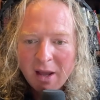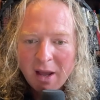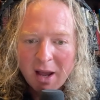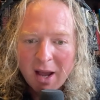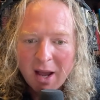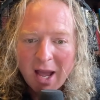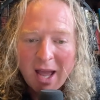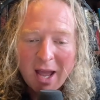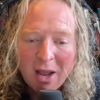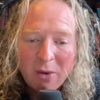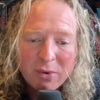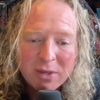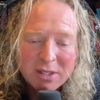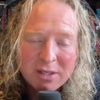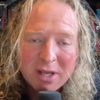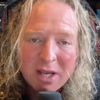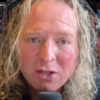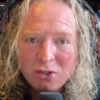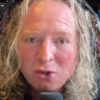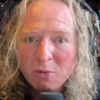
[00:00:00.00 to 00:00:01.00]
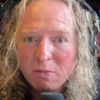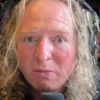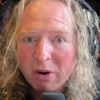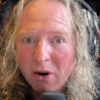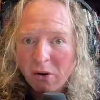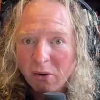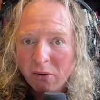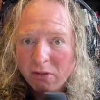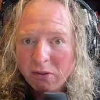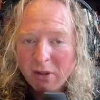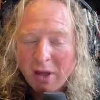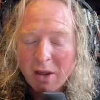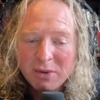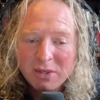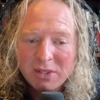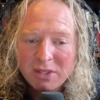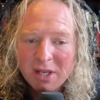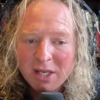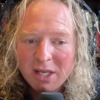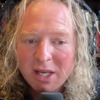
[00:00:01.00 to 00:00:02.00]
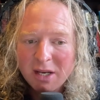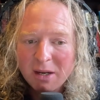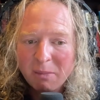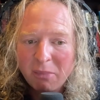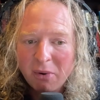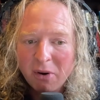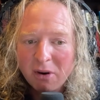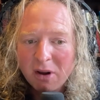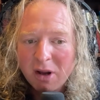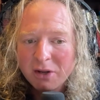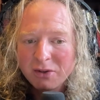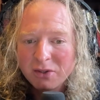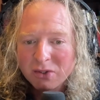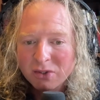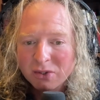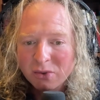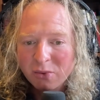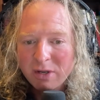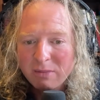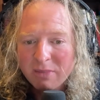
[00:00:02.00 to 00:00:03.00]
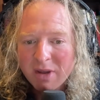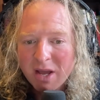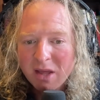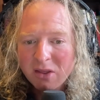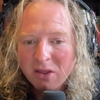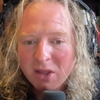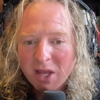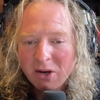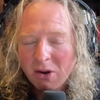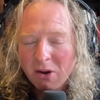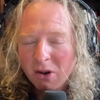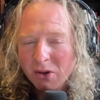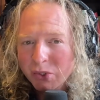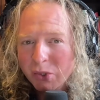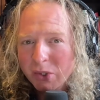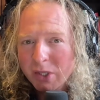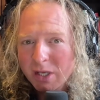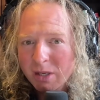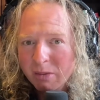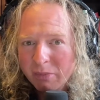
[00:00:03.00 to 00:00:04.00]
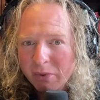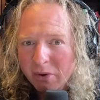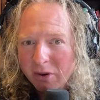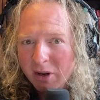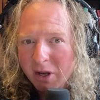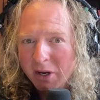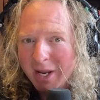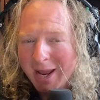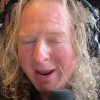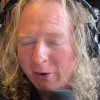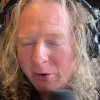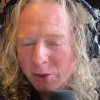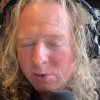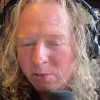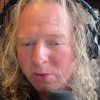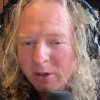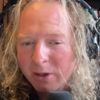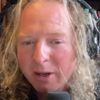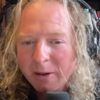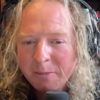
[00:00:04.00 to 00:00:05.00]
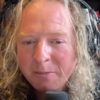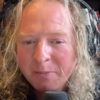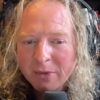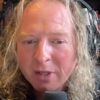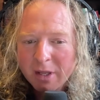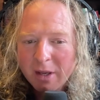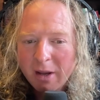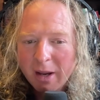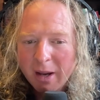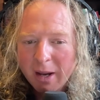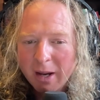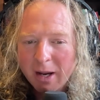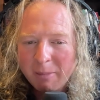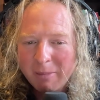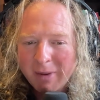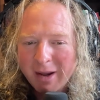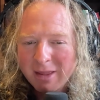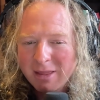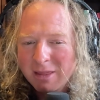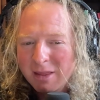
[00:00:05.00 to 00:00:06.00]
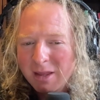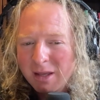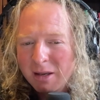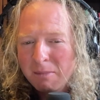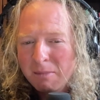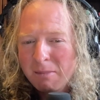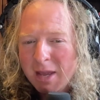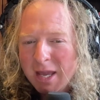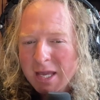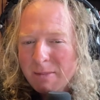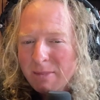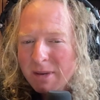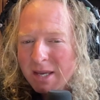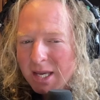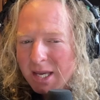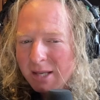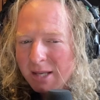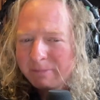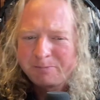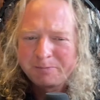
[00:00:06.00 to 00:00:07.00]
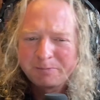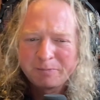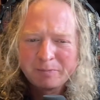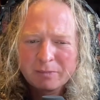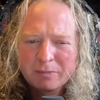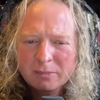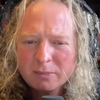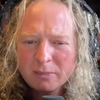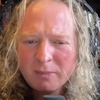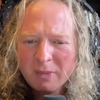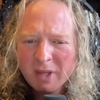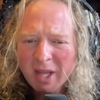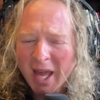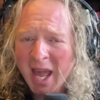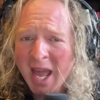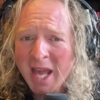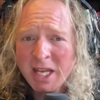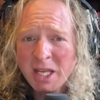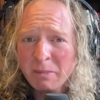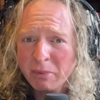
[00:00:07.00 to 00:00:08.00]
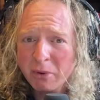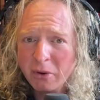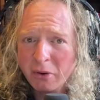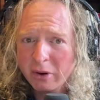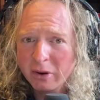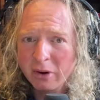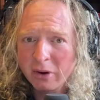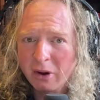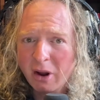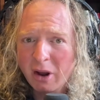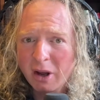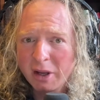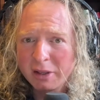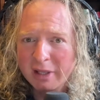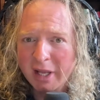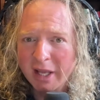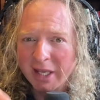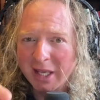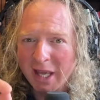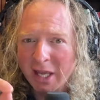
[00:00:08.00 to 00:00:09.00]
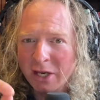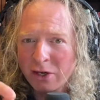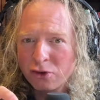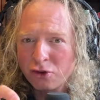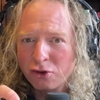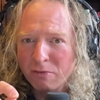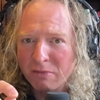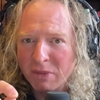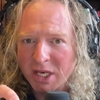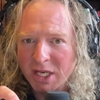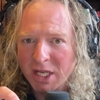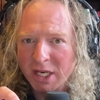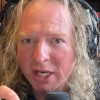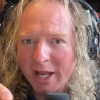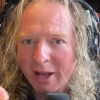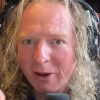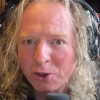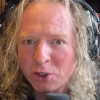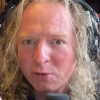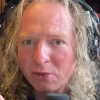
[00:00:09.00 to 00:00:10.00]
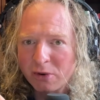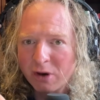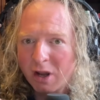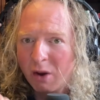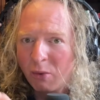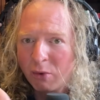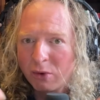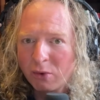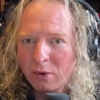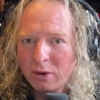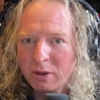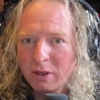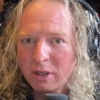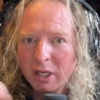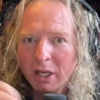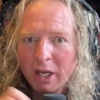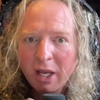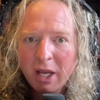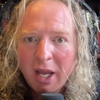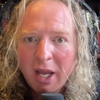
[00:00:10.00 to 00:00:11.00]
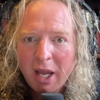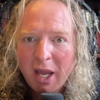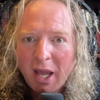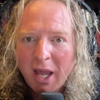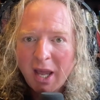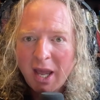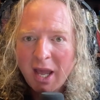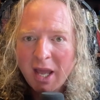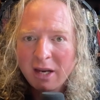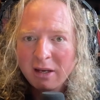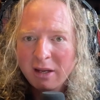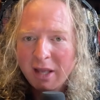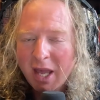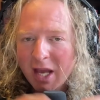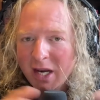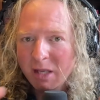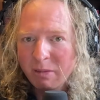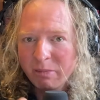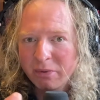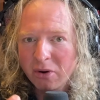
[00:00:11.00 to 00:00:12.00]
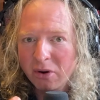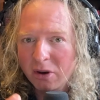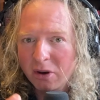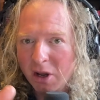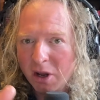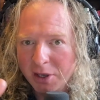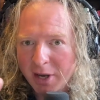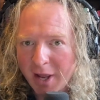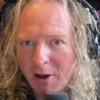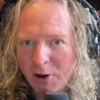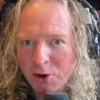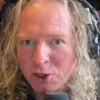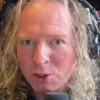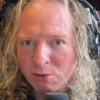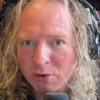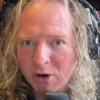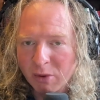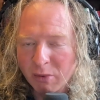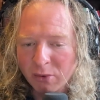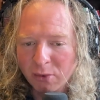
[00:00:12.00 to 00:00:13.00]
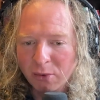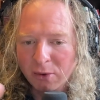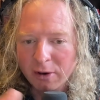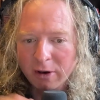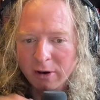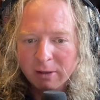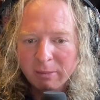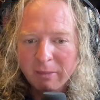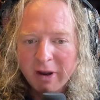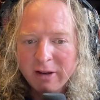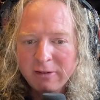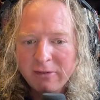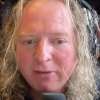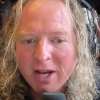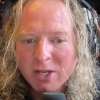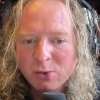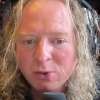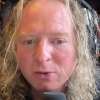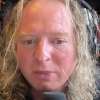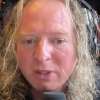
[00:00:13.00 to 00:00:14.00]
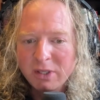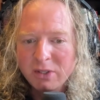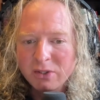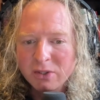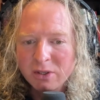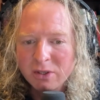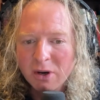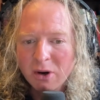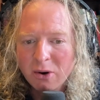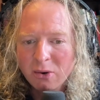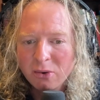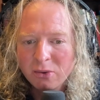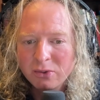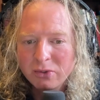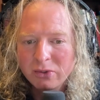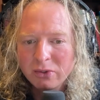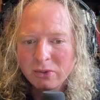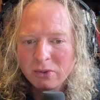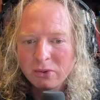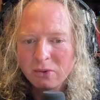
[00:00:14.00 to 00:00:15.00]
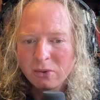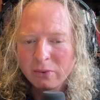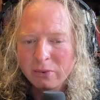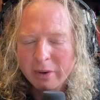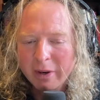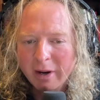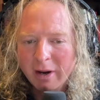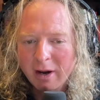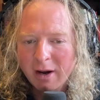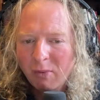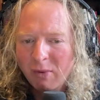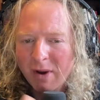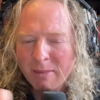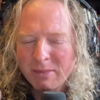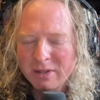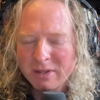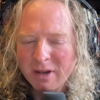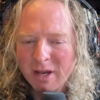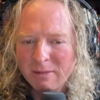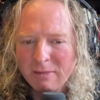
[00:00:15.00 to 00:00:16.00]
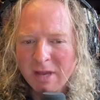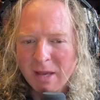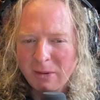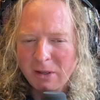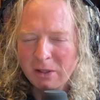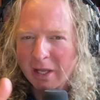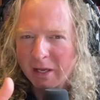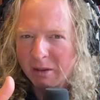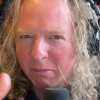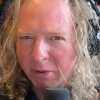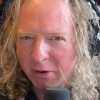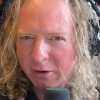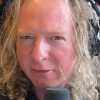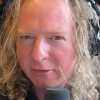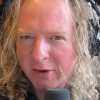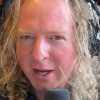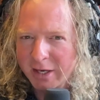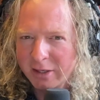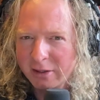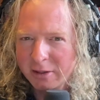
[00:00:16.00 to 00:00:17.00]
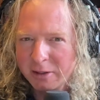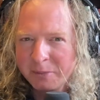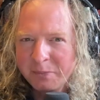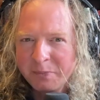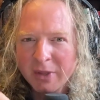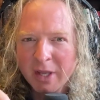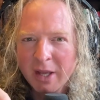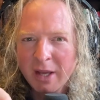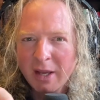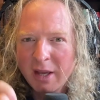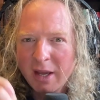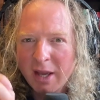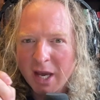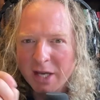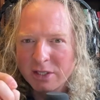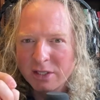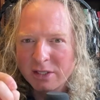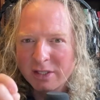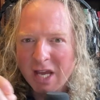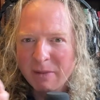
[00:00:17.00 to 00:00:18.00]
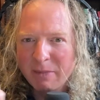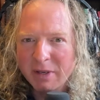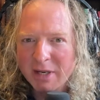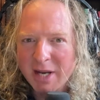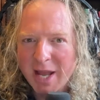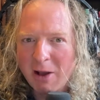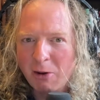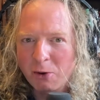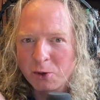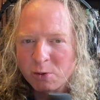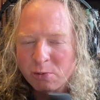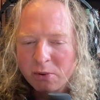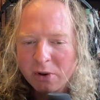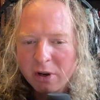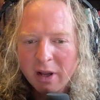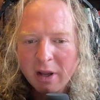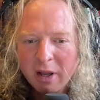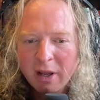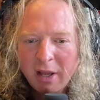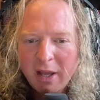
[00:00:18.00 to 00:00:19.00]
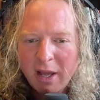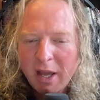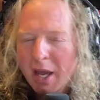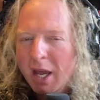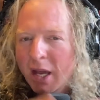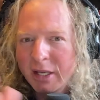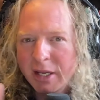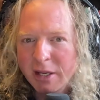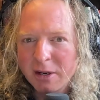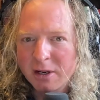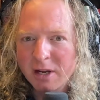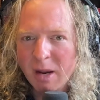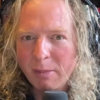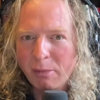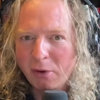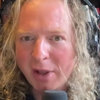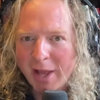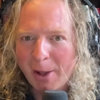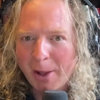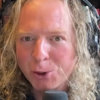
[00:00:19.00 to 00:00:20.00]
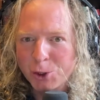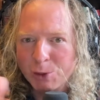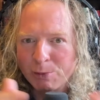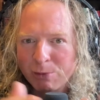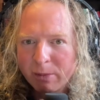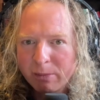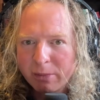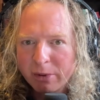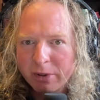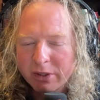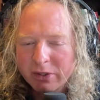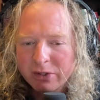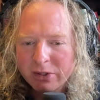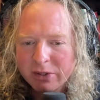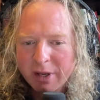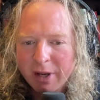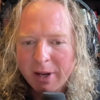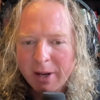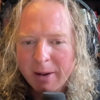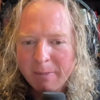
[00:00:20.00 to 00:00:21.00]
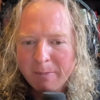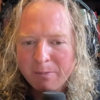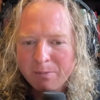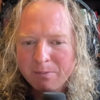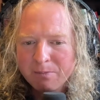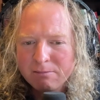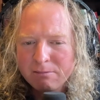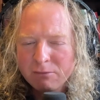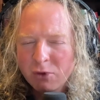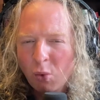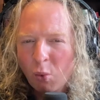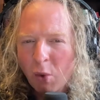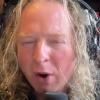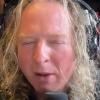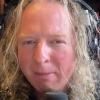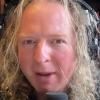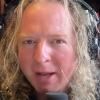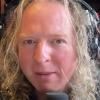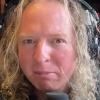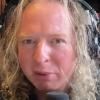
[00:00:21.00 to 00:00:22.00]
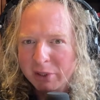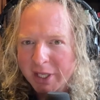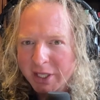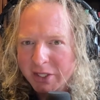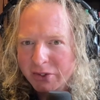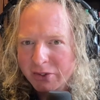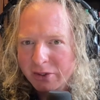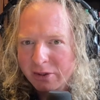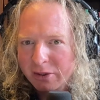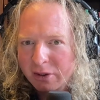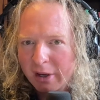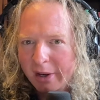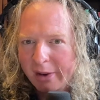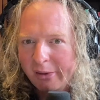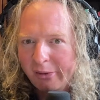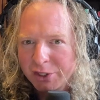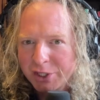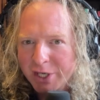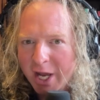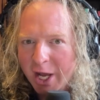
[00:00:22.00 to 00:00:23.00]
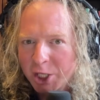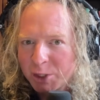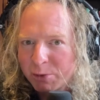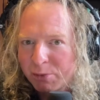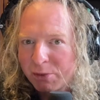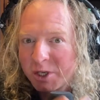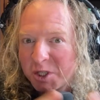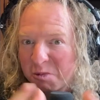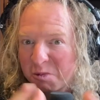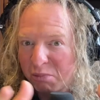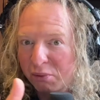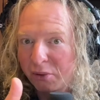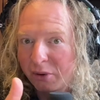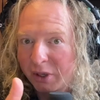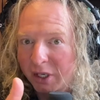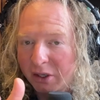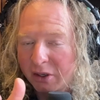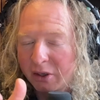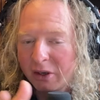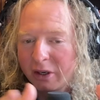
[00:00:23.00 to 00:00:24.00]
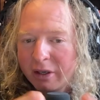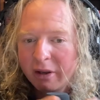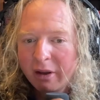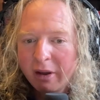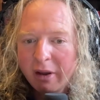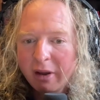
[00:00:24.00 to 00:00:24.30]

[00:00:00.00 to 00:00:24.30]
I, I, would say do both. I would say get a book on discrete math and also get a book on algebra. Um, I think maybe any book on like intermediate algebra would work and any book on algebra would work my advice would be to go to uh, a website maybe like bookfinder and just type in algebra and get a couple algebra books um, the one by blitzer college algebra is pretty good